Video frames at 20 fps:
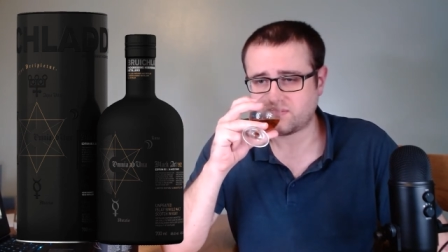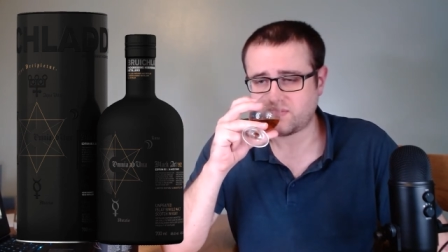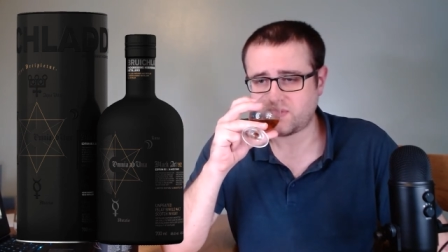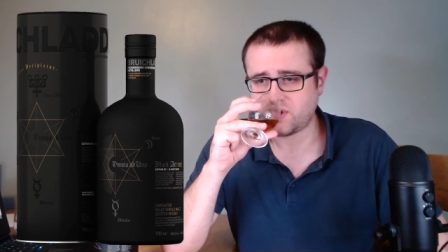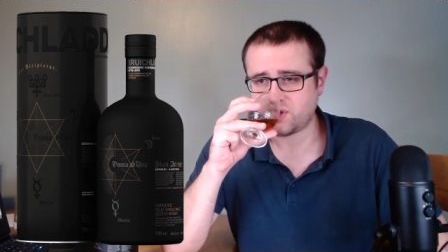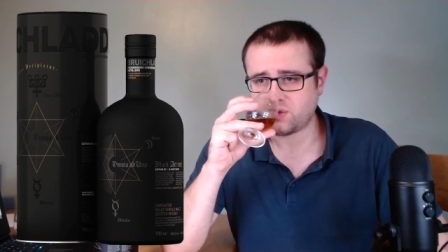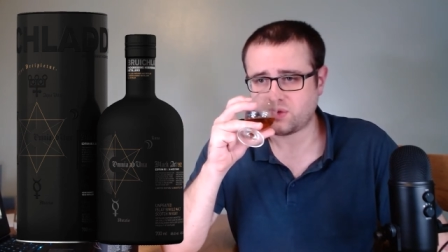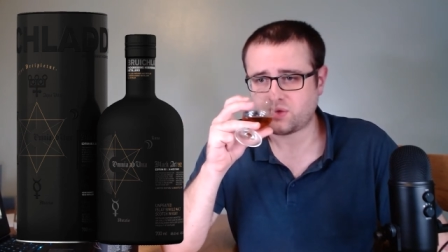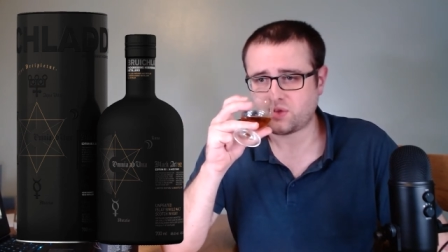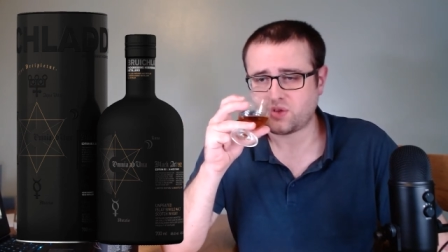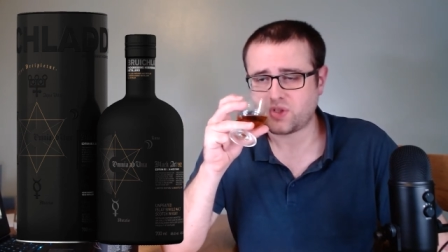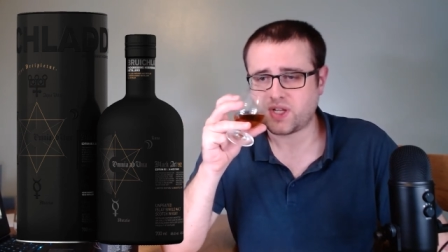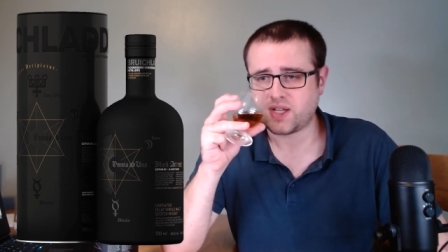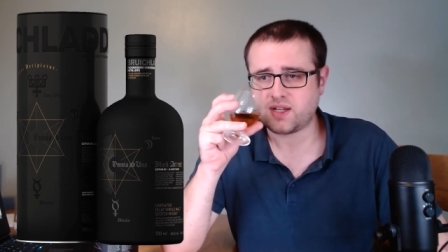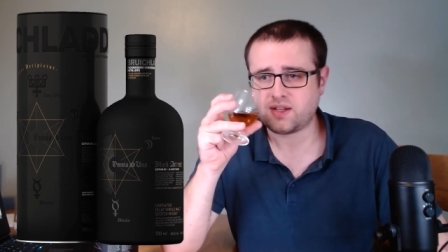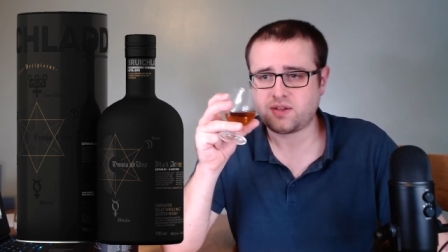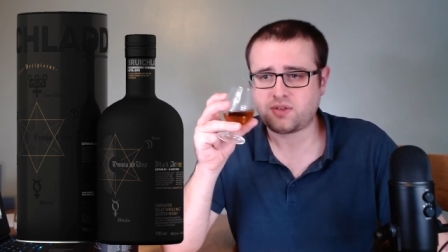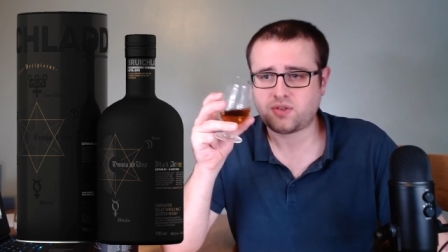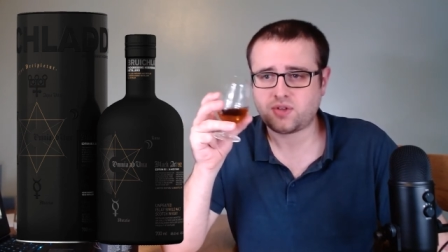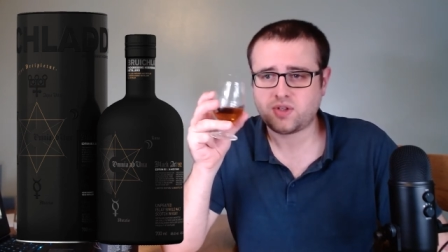Also getting
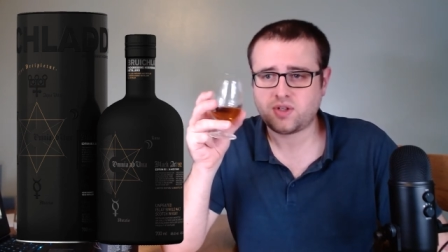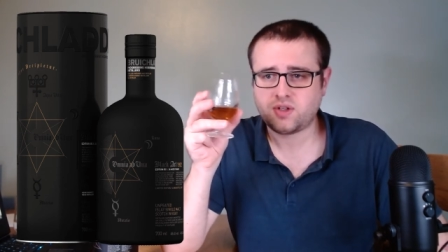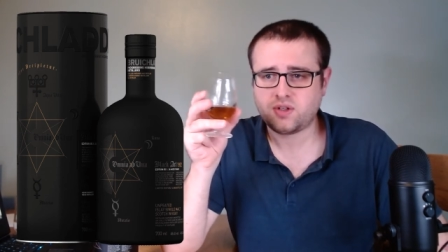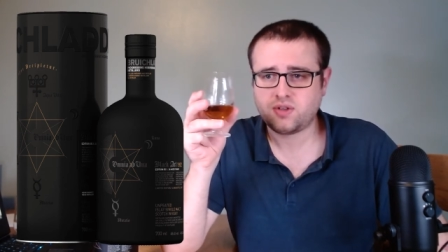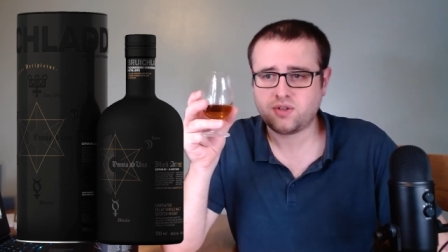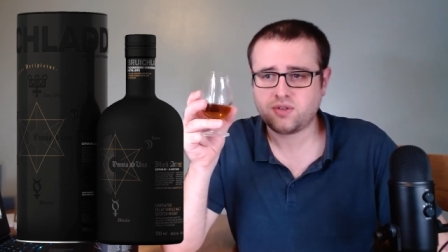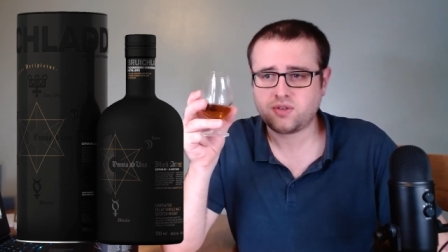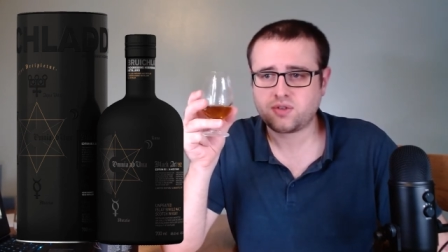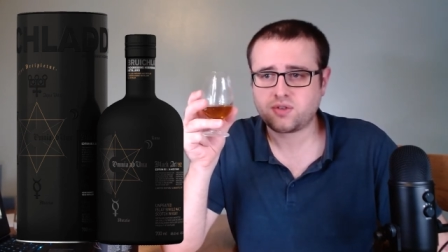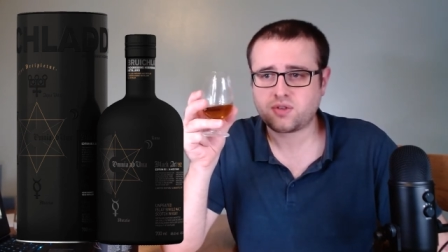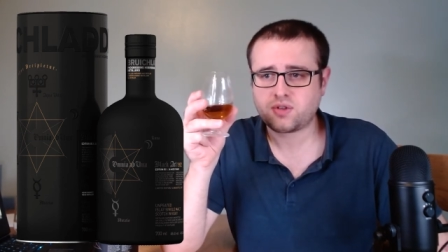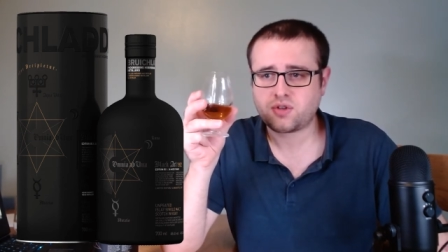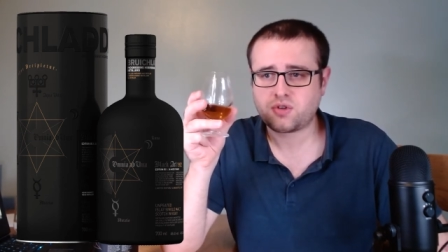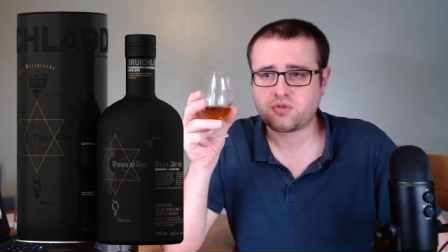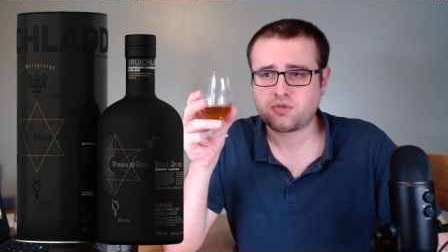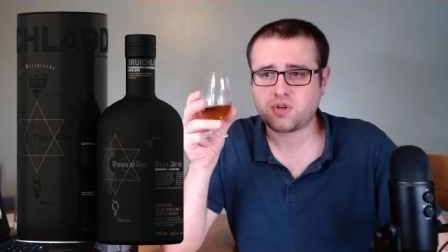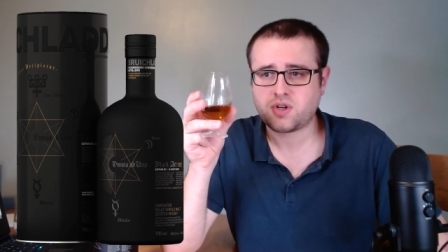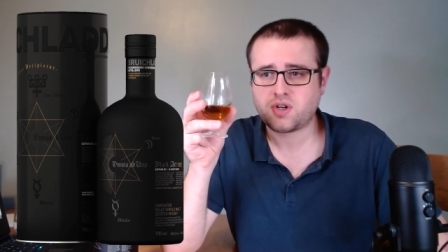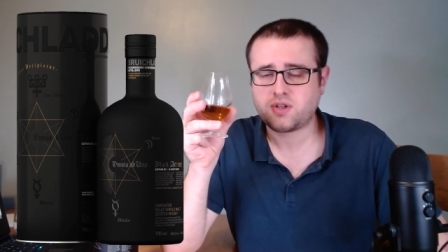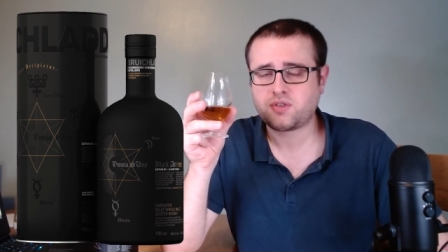a certain
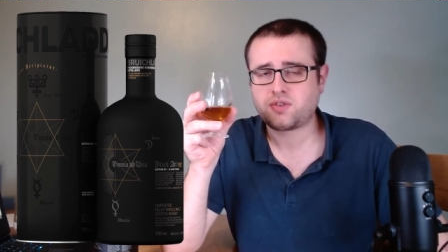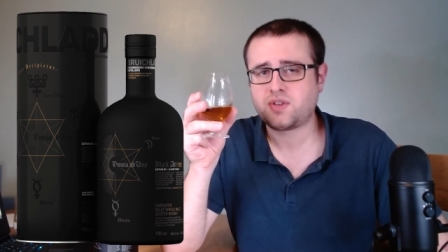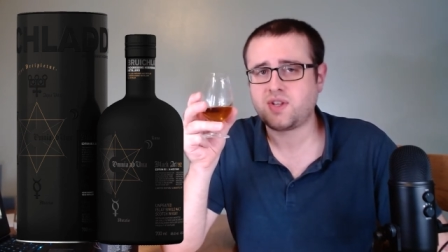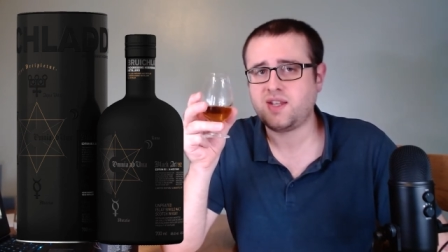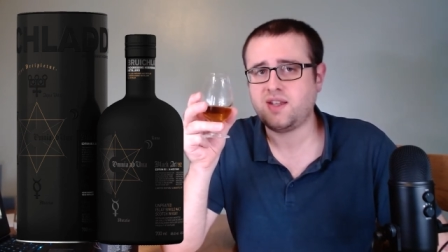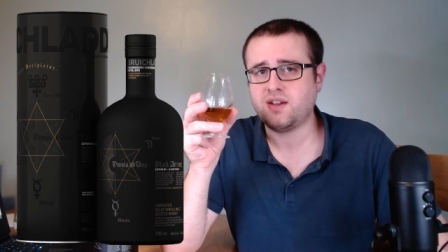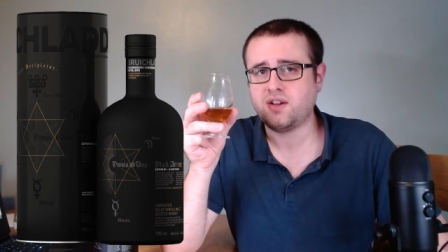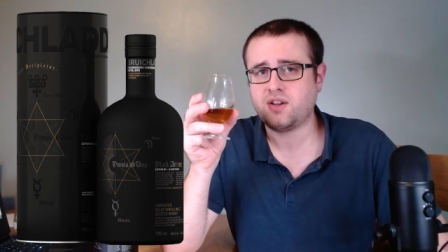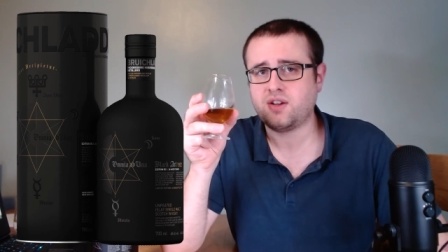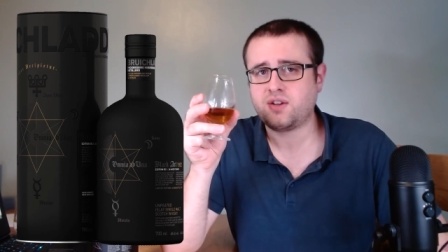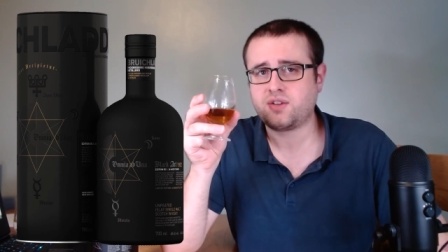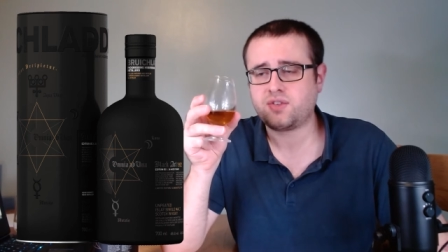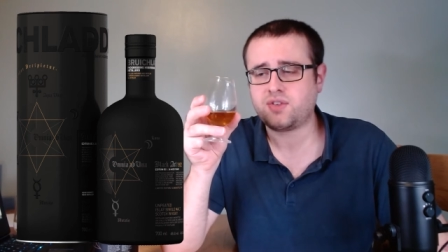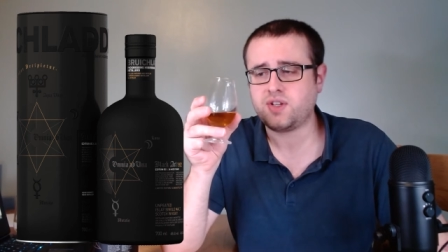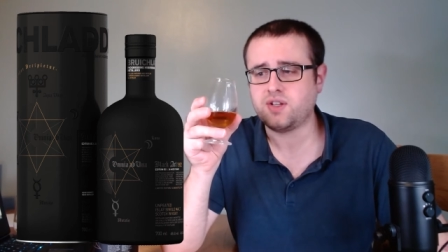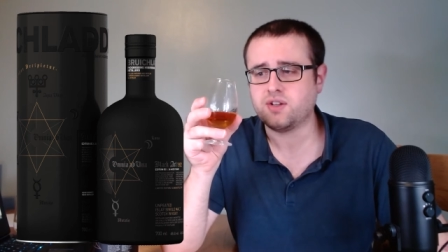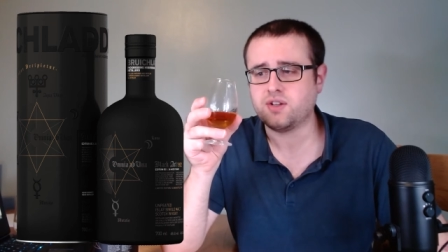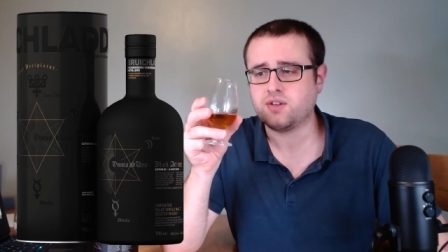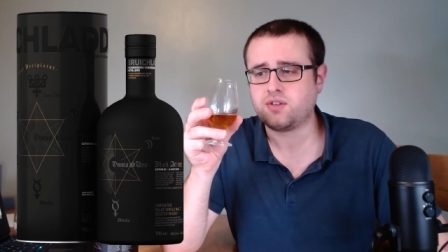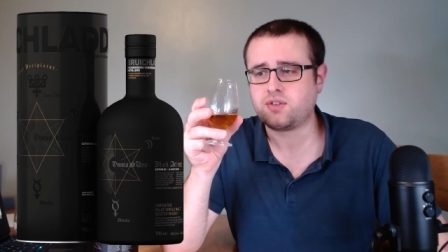grassy
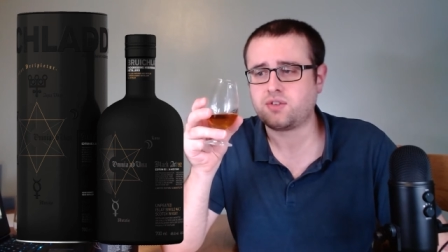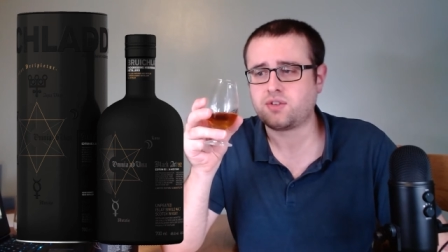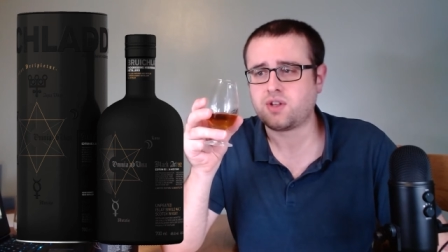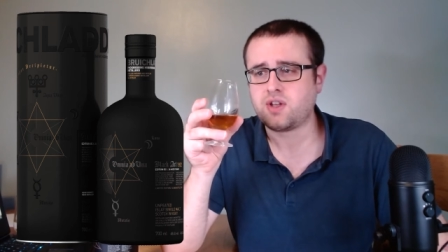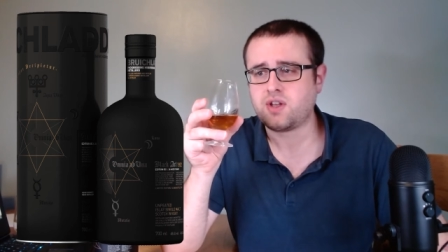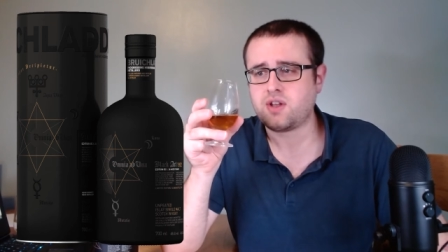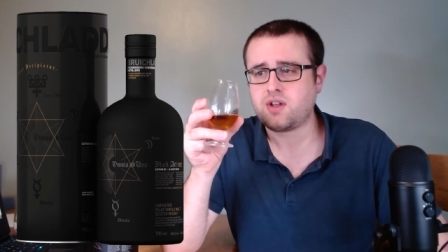earthiness,